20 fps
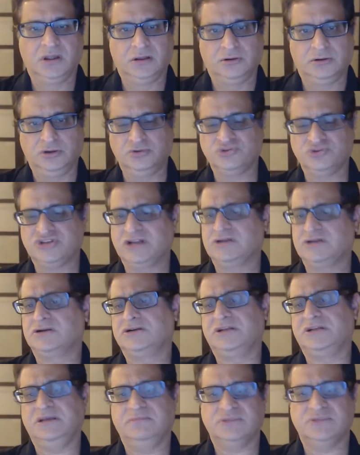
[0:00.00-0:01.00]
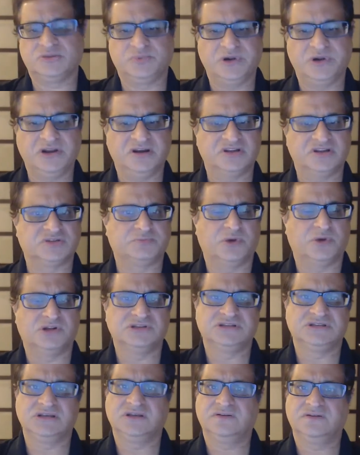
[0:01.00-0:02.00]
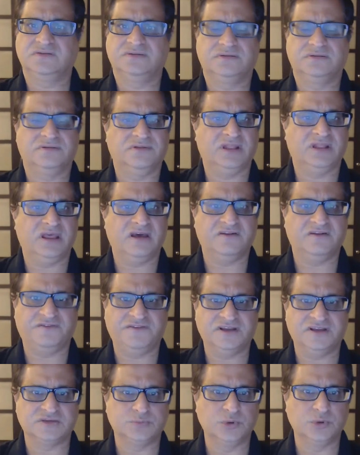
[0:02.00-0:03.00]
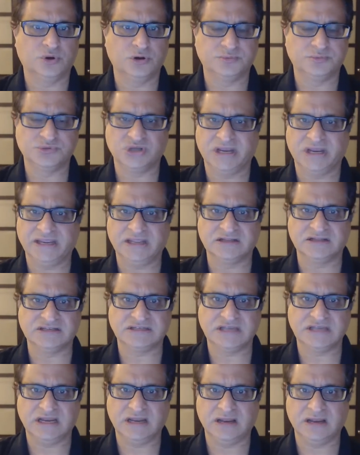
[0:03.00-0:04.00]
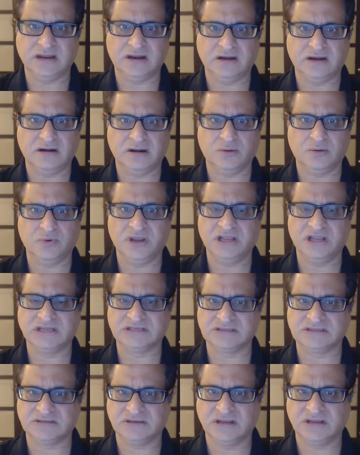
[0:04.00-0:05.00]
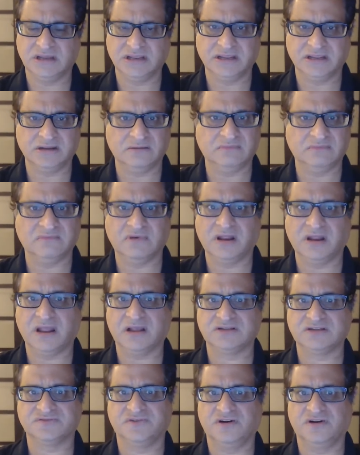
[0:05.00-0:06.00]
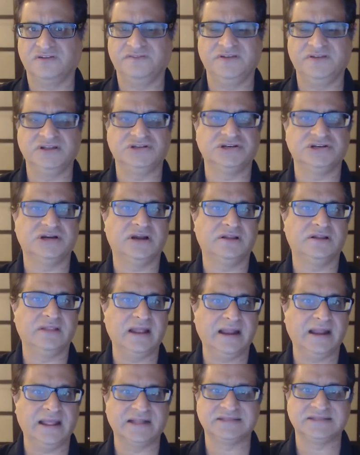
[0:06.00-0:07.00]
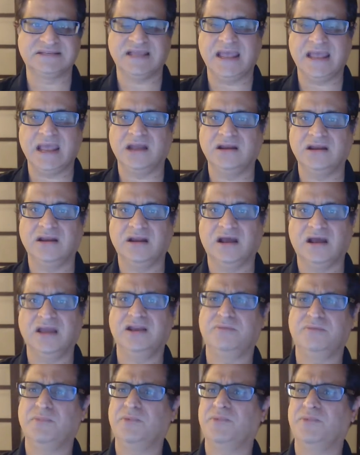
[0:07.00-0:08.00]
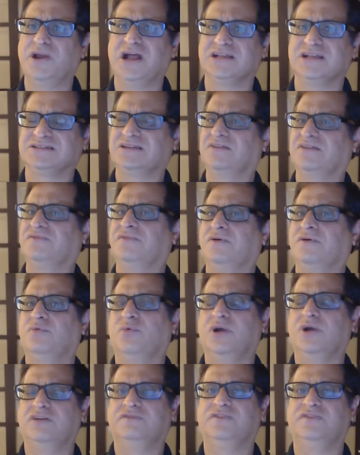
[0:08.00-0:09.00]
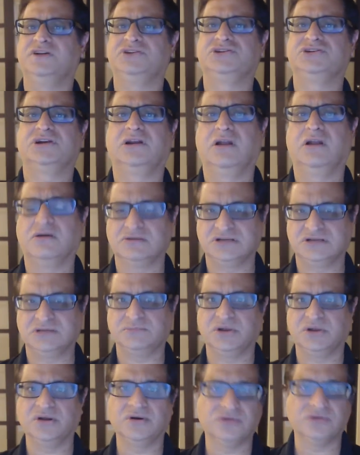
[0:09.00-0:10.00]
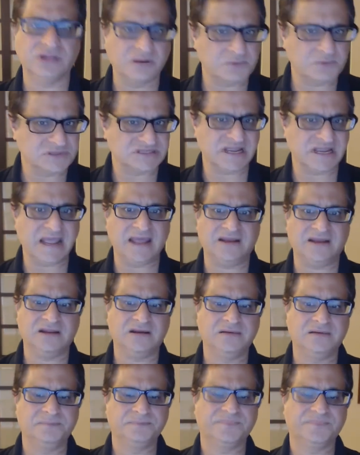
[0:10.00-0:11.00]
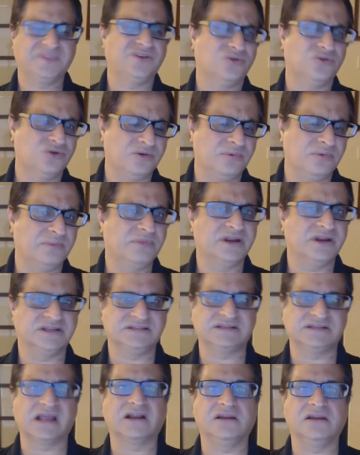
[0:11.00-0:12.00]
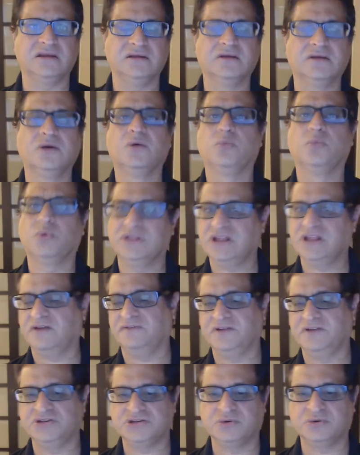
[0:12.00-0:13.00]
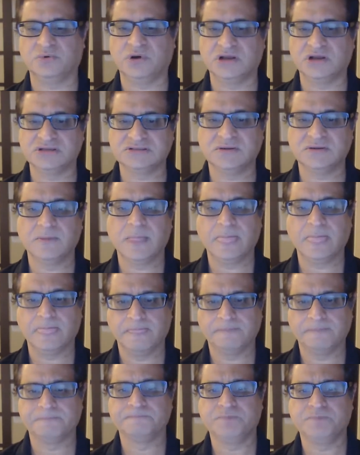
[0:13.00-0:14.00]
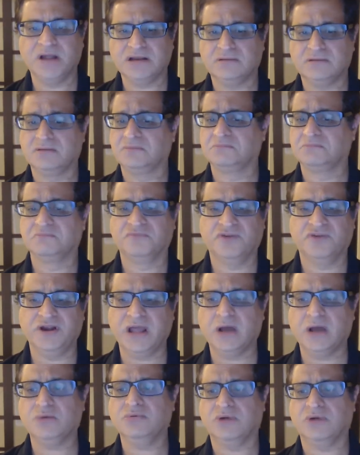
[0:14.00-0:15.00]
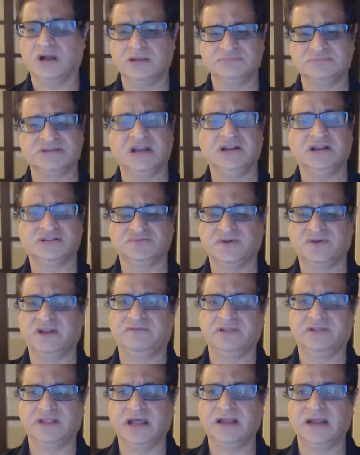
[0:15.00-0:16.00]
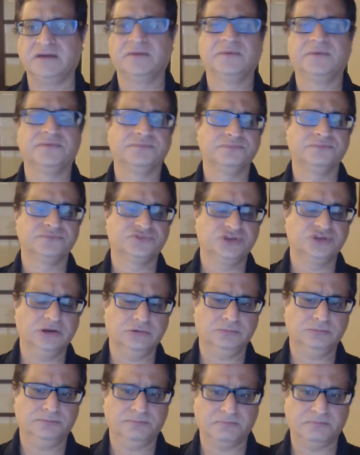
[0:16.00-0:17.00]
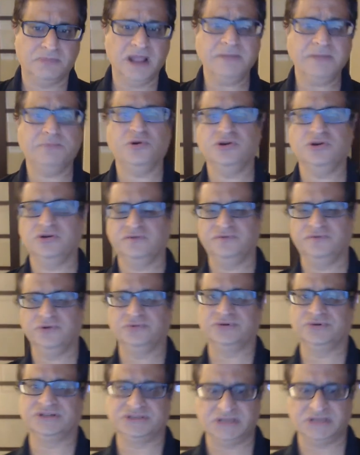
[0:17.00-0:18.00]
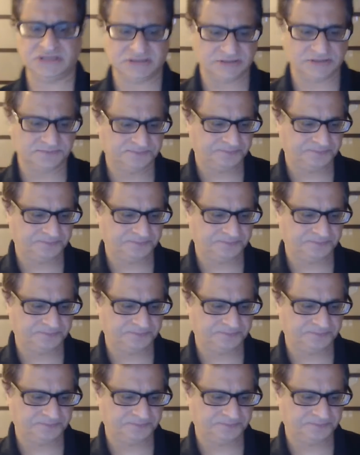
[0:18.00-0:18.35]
NewZenler team is pretty responsive. They have Facebook groups, so I can send a request. I can ask for a feature that gets added. I remember asking for one feature a long time ago that was added. Don't remember exactly what that feature was. But for now, I'm satisfied with that. So my point of view is this.